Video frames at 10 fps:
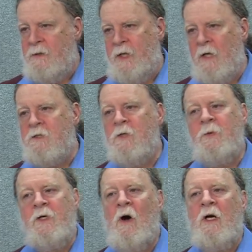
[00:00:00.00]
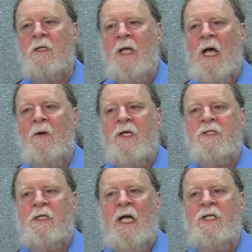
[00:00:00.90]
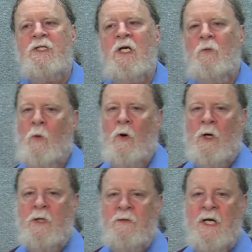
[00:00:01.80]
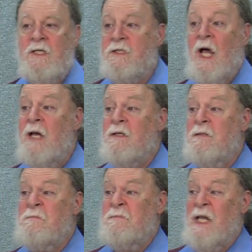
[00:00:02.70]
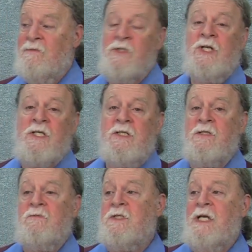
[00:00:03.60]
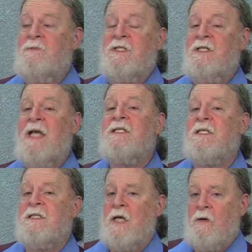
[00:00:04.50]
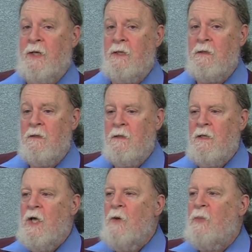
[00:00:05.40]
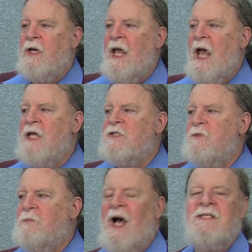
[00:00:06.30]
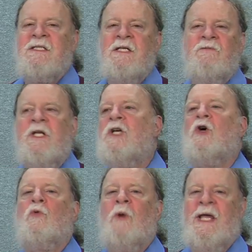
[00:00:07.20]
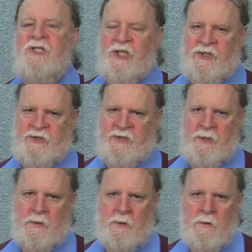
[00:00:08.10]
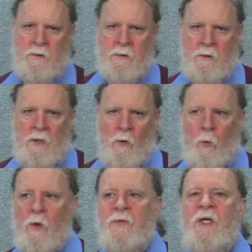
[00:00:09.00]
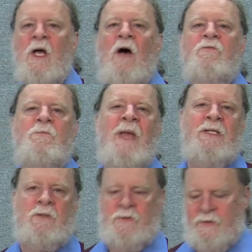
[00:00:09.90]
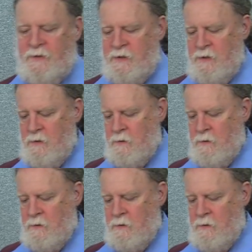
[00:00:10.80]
they're to be regarded now as engaging in work that is not even just deemed necessary, but as positively courageous, worthy of medals.